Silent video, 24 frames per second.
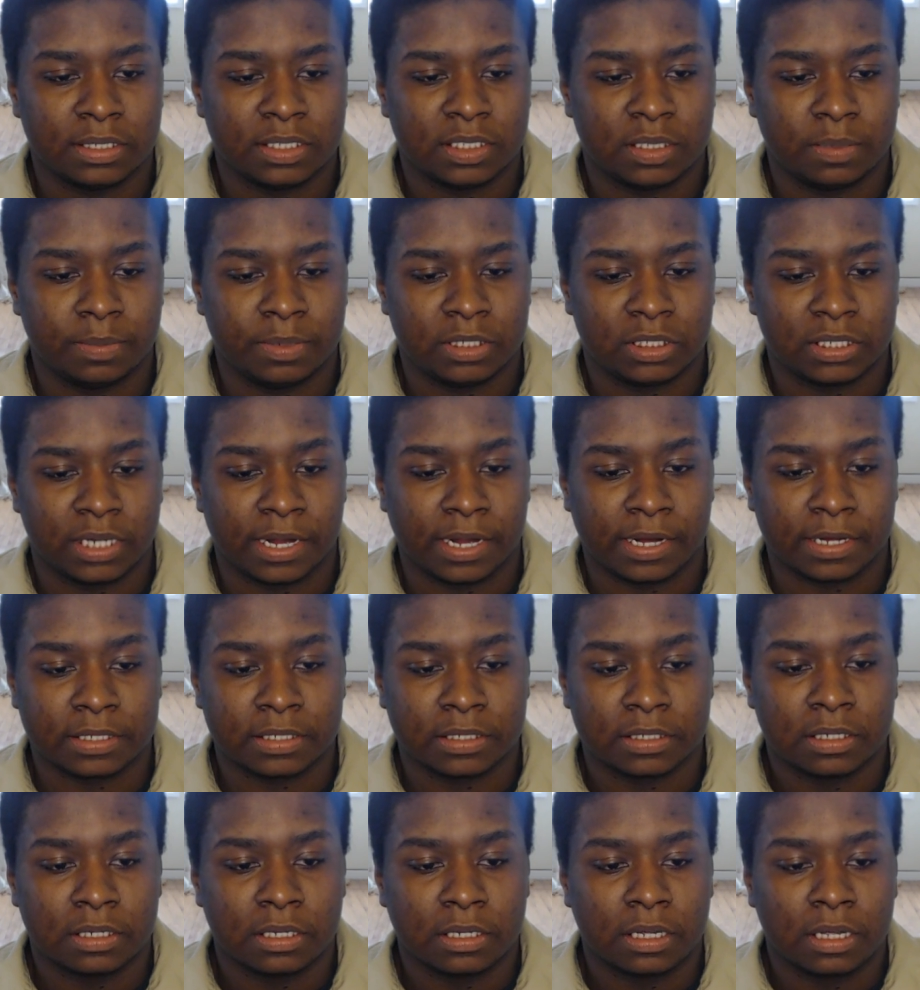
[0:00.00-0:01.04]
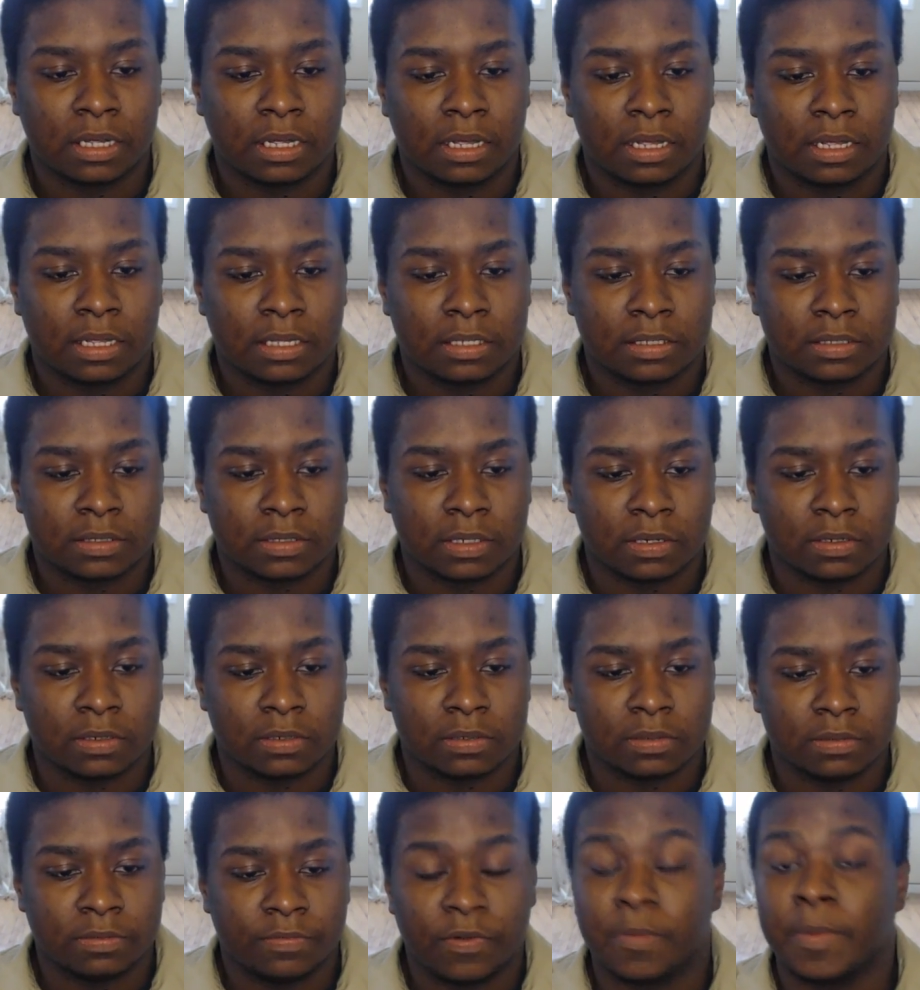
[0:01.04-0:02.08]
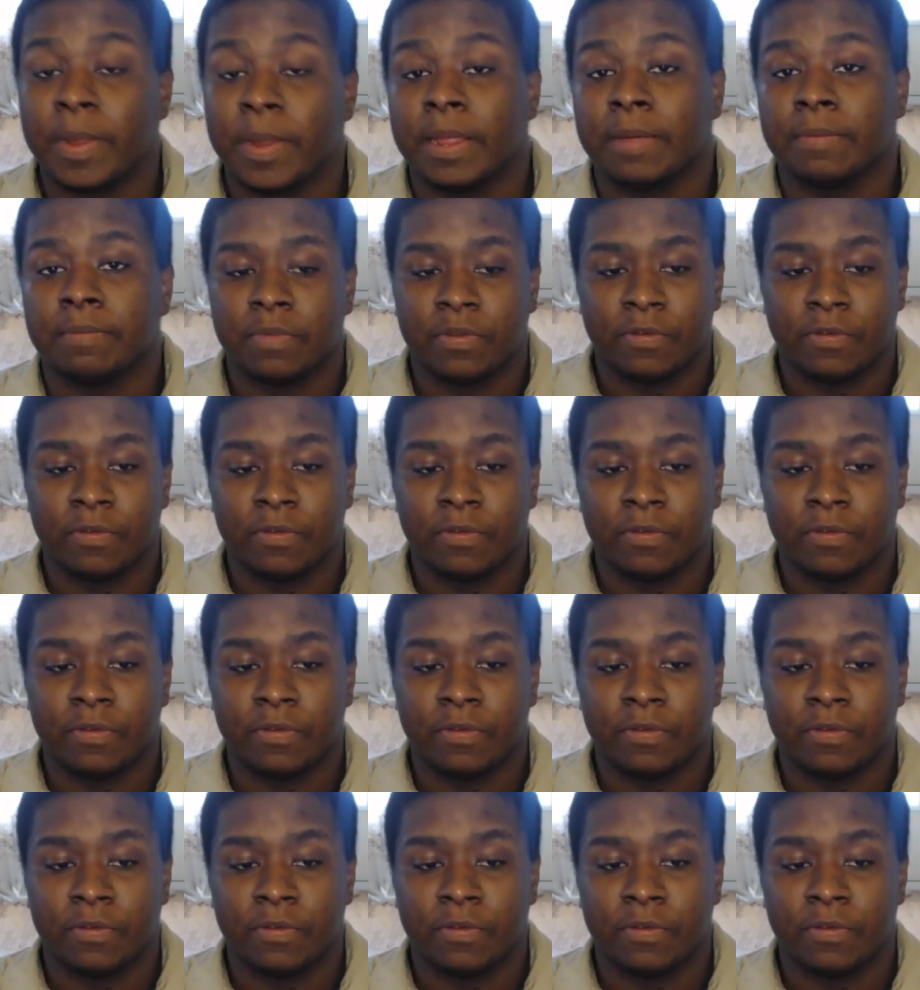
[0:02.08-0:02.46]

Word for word: needs to be checked. So for me,